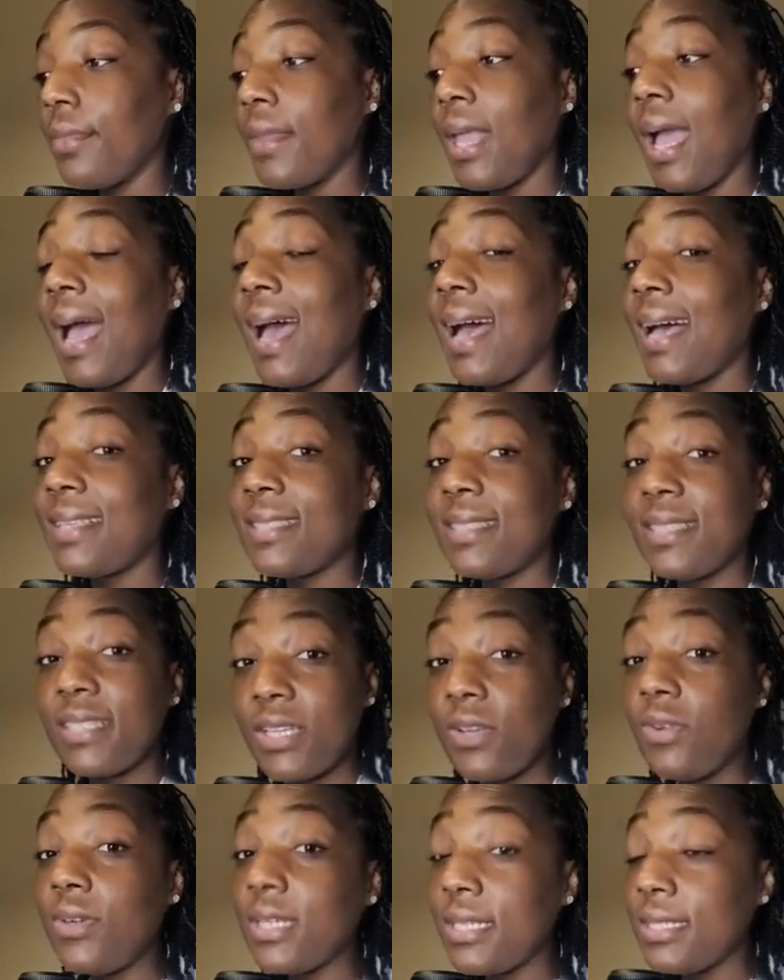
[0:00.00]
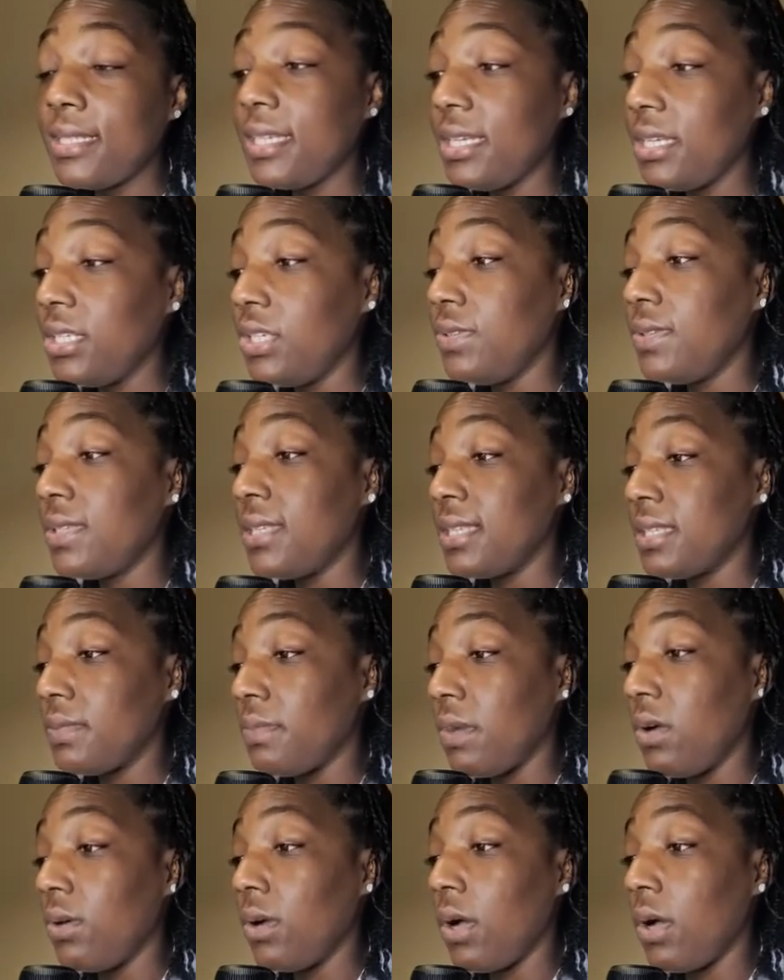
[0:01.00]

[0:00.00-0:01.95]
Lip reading: I still continued to smoke